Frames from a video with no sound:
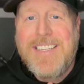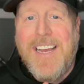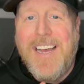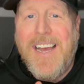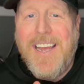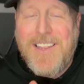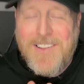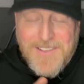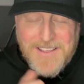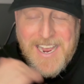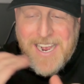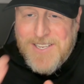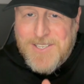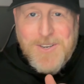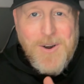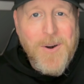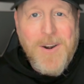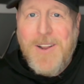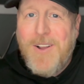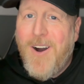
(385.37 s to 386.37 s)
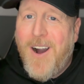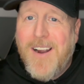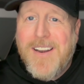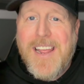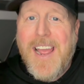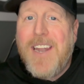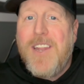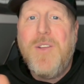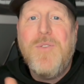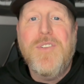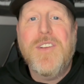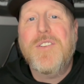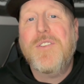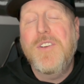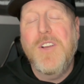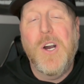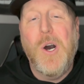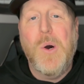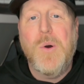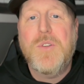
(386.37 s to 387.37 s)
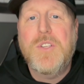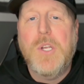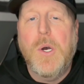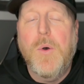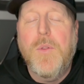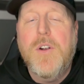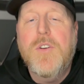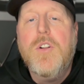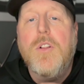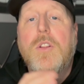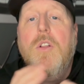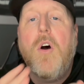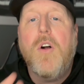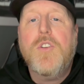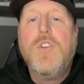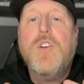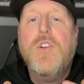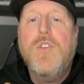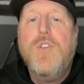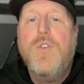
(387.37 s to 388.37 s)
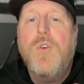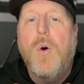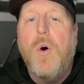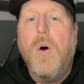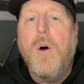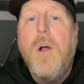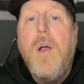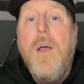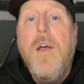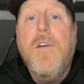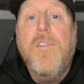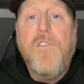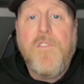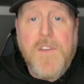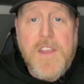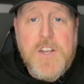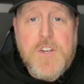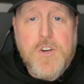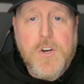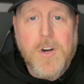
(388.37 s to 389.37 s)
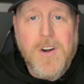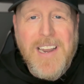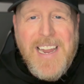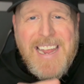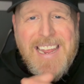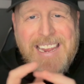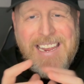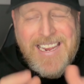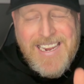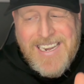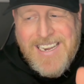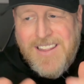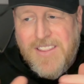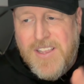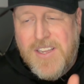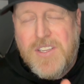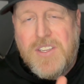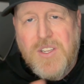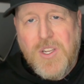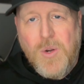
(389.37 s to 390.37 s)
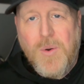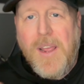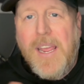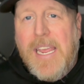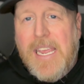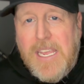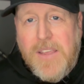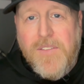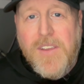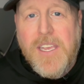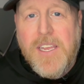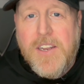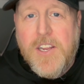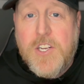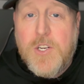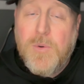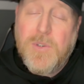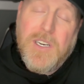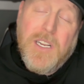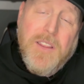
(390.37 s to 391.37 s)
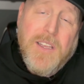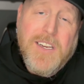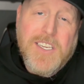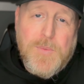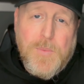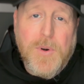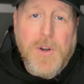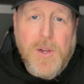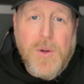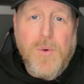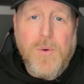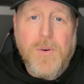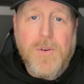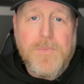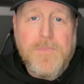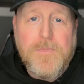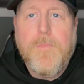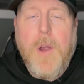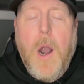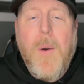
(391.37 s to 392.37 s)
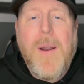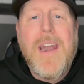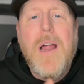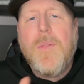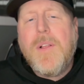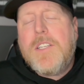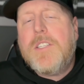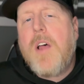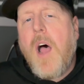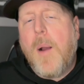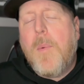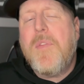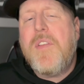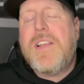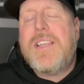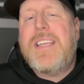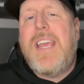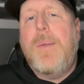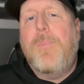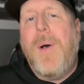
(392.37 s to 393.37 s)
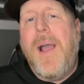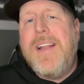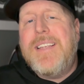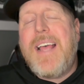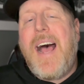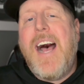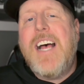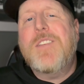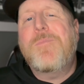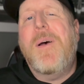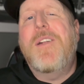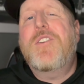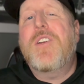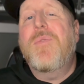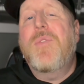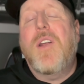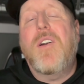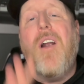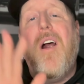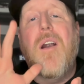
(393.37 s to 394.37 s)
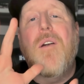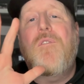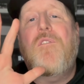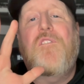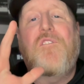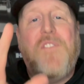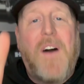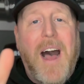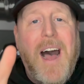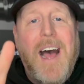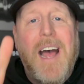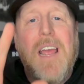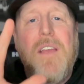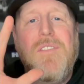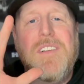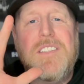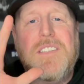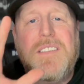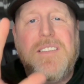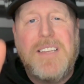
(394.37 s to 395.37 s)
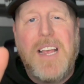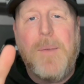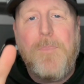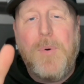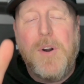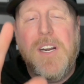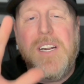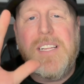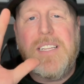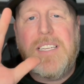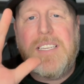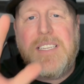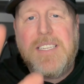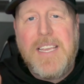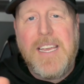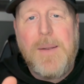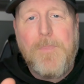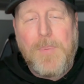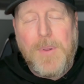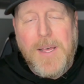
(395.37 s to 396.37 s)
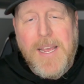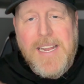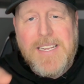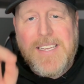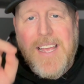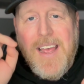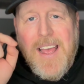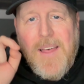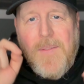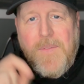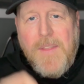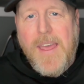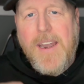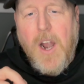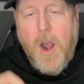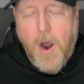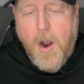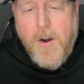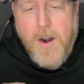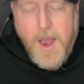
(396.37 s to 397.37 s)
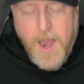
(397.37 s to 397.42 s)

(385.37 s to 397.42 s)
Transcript: uh, the gas is already on, and you just go. So there's a launch control feature in this new AEV edition, which I think is pretty cool. All right, now let's talk about the skid plates. As mentioned, there are five separate skid plates that are